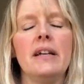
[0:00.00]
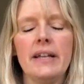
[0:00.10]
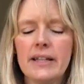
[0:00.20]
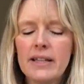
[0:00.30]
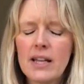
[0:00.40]

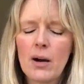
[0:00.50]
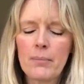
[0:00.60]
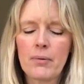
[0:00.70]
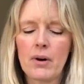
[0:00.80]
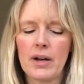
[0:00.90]
In the
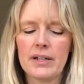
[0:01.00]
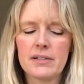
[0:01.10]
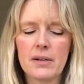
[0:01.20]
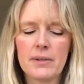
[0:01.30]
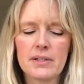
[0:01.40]
upright,
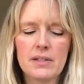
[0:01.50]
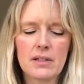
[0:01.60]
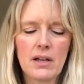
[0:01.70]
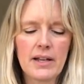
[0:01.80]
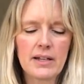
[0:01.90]
so it's
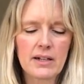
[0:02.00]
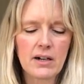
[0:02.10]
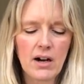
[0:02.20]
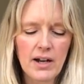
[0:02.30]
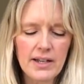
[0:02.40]
like a
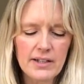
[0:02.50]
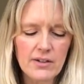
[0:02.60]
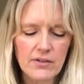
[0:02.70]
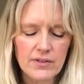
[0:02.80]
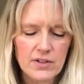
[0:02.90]
kind
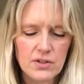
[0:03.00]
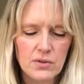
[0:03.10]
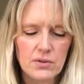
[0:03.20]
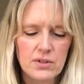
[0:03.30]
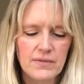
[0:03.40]
of a
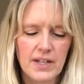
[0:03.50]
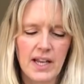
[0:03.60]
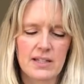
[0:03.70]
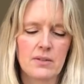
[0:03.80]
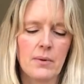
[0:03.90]
sort of a
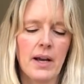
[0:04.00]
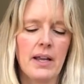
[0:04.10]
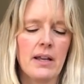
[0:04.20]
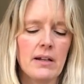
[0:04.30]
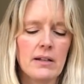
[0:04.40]

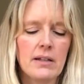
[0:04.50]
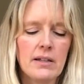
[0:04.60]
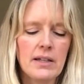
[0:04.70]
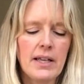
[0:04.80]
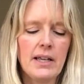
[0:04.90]
getaway,
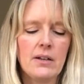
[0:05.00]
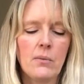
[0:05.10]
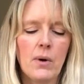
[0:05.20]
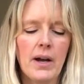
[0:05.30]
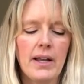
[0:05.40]
in a
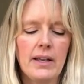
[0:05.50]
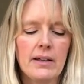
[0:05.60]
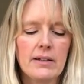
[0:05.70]
way.